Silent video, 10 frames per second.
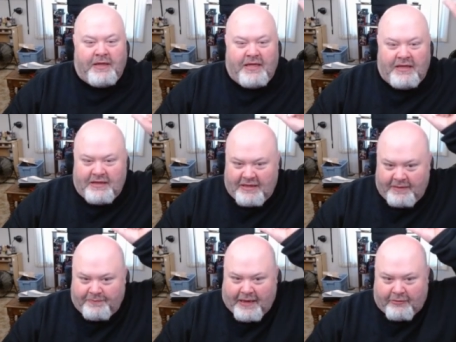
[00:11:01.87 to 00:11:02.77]
in the
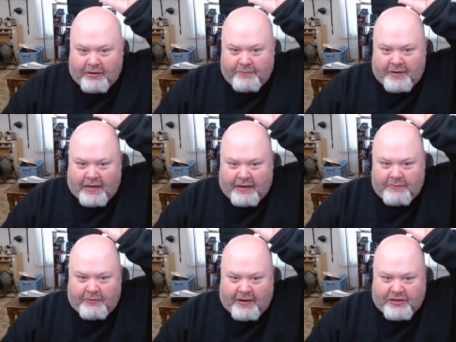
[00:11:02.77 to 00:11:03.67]
background behind
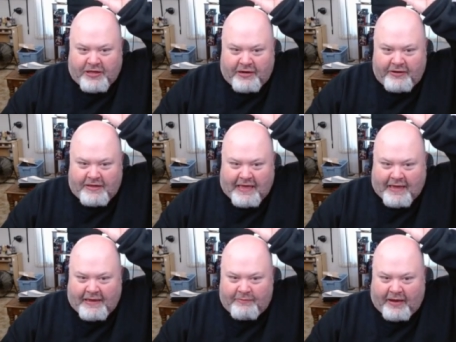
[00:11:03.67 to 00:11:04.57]
me right there in
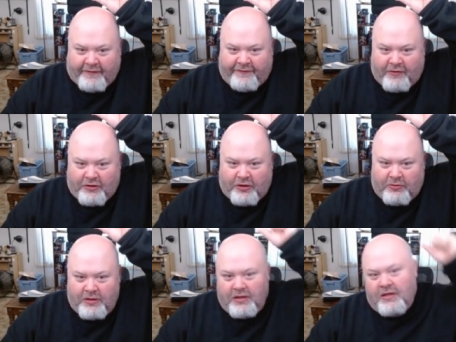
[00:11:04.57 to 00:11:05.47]
that in my photo,
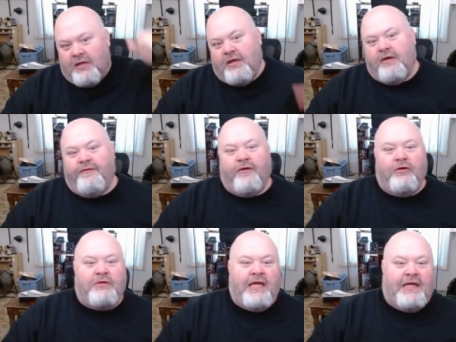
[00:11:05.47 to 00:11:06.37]

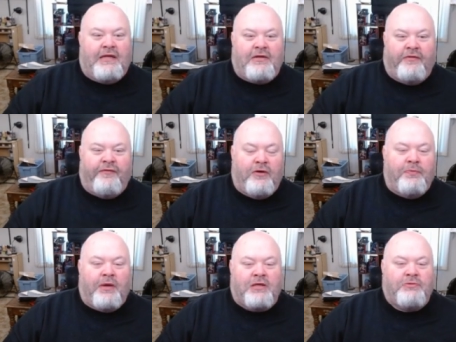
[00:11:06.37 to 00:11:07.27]
photo tent or photo
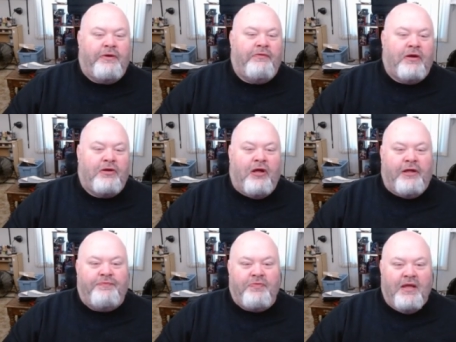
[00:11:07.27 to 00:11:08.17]
box, whatever you want to call
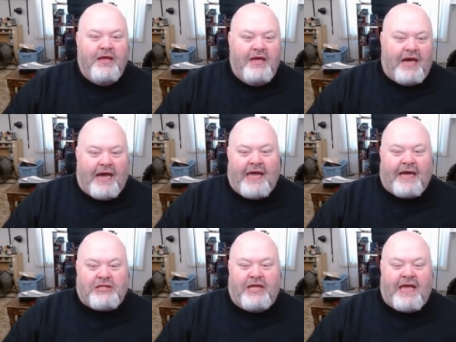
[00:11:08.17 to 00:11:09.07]
it, I
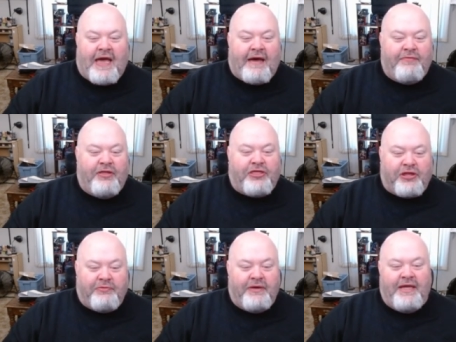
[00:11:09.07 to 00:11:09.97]
actually have the
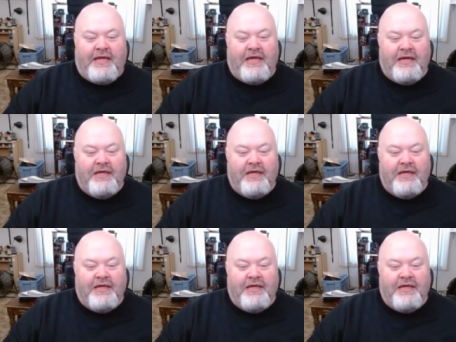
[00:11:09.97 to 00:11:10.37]
three